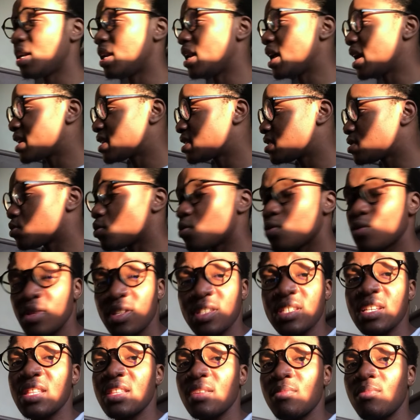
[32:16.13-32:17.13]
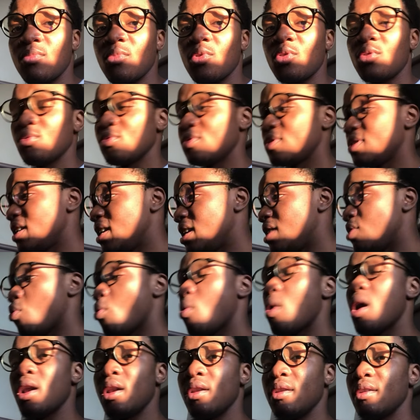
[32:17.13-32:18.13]
access all these other models in
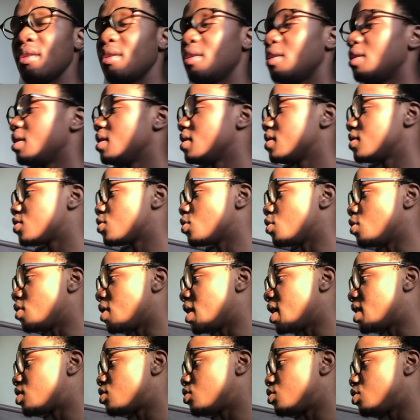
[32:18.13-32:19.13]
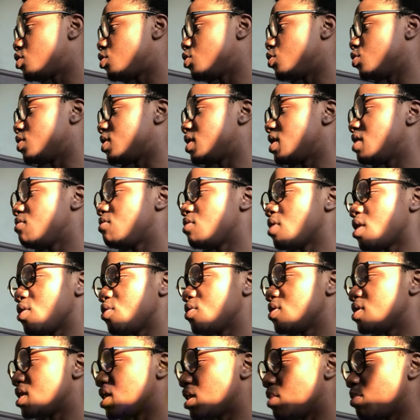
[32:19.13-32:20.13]
one. So you get to choose if you're
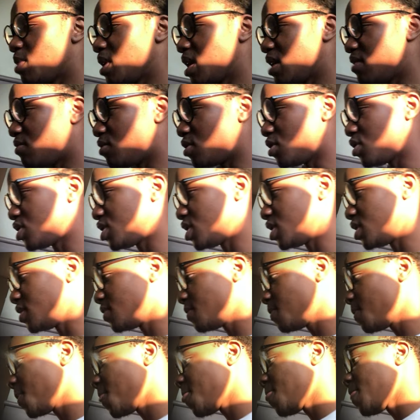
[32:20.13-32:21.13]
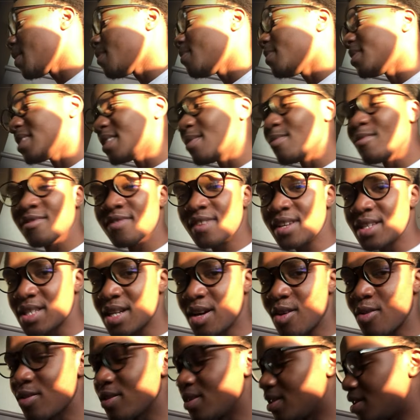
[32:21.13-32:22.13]
using the paid version. Some of us are
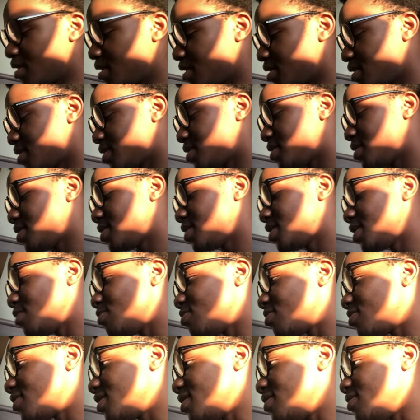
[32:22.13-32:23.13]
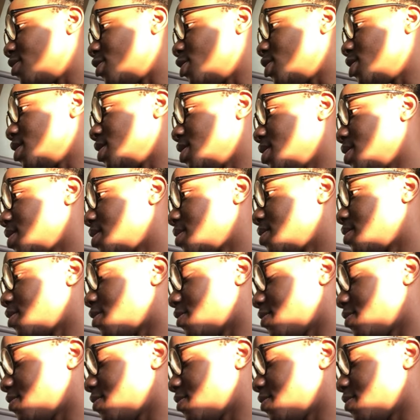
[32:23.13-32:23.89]
on the cheat-free version of